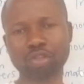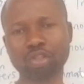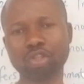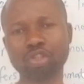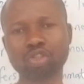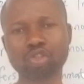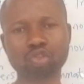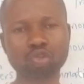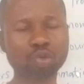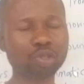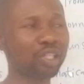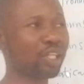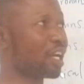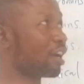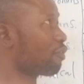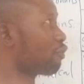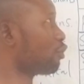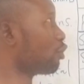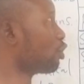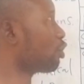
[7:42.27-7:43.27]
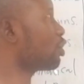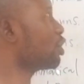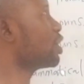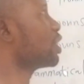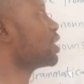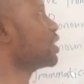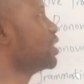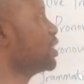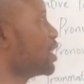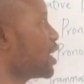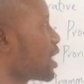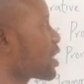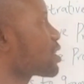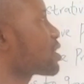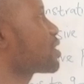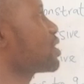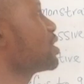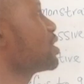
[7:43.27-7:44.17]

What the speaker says: So therefore, the next thing